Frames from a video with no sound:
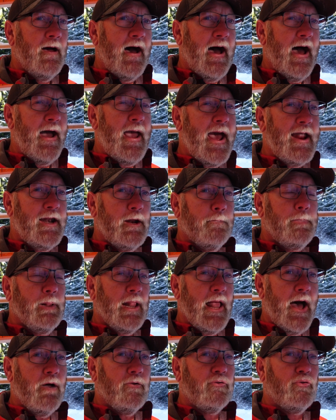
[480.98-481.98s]
I had to
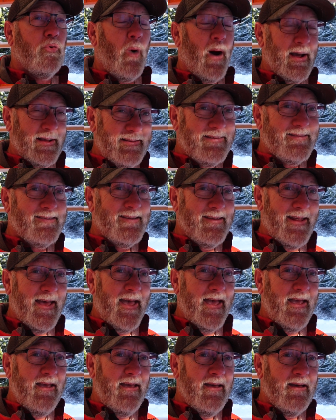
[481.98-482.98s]
plow twice
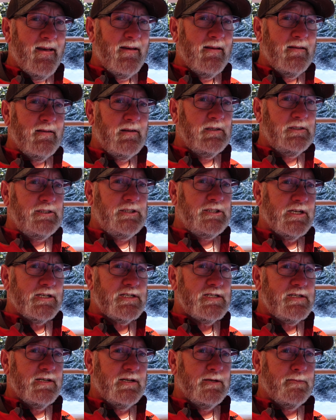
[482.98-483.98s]
today
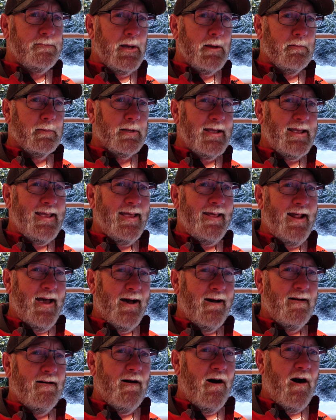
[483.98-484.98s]
just to be able to get
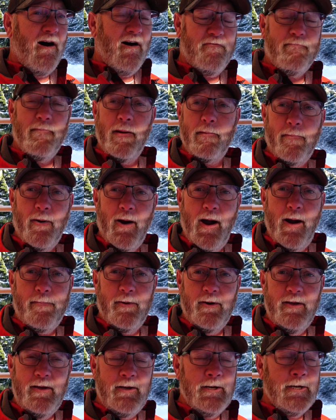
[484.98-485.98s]
off my
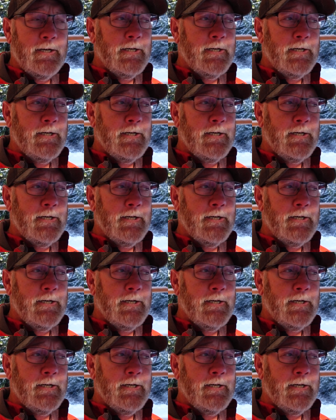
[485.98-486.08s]
property.